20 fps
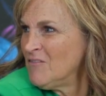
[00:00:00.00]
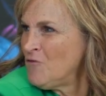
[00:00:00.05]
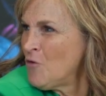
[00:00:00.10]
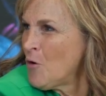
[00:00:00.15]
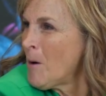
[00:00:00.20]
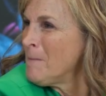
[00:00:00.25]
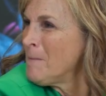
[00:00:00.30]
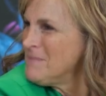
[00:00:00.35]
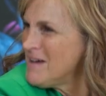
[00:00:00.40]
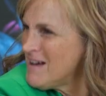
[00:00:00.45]

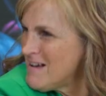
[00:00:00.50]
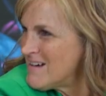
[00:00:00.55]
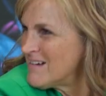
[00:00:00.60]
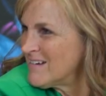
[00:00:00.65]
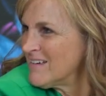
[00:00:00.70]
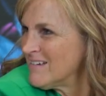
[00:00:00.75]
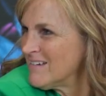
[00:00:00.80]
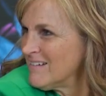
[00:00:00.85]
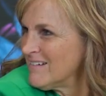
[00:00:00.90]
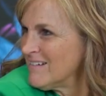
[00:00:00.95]
For a mug?
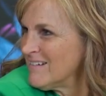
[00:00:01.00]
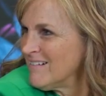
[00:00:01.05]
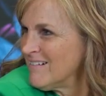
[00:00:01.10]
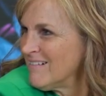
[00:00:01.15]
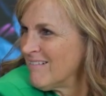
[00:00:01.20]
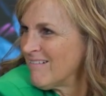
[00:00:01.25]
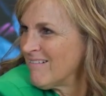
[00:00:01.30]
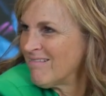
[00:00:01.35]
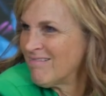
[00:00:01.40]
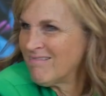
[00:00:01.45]
Yeah.
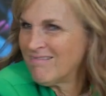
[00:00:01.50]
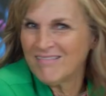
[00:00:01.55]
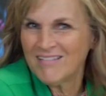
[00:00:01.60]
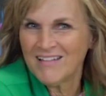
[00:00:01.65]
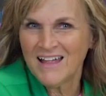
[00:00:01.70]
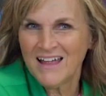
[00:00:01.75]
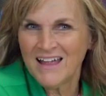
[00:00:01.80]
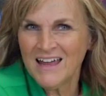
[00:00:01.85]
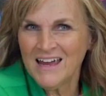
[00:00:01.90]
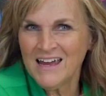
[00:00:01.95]

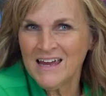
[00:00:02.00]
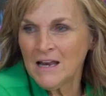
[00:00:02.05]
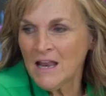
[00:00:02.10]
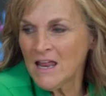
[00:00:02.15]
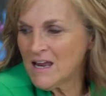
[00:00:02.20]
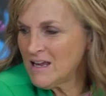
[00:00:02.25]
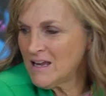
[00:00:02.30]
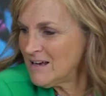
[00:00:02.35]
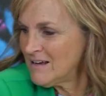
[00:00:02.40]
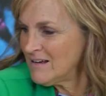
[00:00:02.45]
And yeah.
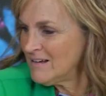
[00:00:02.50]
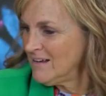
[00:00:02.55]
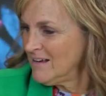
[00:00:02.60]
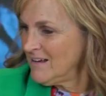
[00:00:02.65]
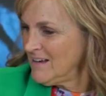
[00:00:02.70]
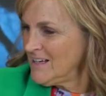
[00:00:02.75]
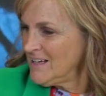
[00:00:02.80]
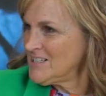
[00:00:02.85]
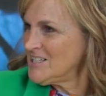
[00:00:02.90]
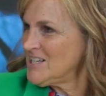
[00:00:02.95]
Like,
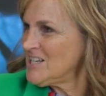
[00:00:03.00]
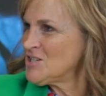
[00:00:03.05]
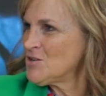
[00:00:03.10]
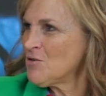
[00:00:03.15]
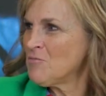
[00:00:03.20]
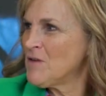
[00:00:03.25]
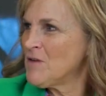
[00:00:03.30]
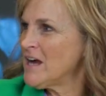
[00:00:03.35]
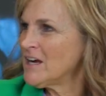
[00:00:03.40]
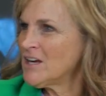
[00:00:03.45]
but it's if just you
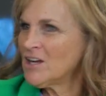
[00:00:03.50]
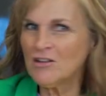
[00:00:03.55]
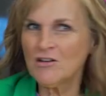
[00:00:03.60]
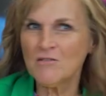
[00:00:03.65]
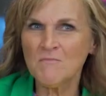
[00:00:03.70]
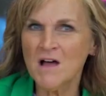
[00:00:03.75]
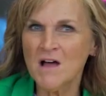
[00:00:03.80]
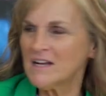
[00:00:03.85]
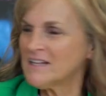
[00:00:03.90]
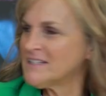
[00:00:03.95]
bulk a regular
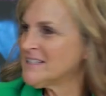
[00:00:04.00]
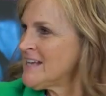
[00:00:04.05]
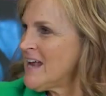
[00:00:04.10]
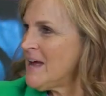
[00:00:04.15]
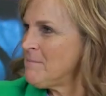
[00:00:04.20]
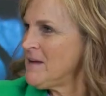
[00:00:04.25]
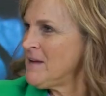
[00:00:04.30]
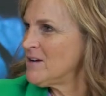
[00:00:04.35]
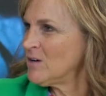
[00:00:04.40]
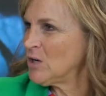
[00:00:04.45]
mug. Them, it's
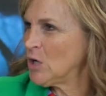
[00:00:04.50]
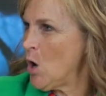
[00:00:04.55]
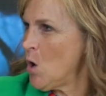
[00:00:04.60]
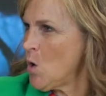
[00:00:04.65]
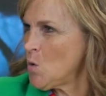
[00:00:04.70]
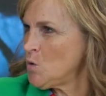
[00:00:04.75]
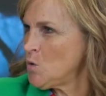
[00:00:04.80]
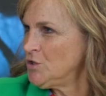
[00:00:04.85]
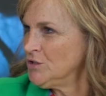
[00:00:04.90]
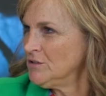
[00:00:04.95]
not made of gold.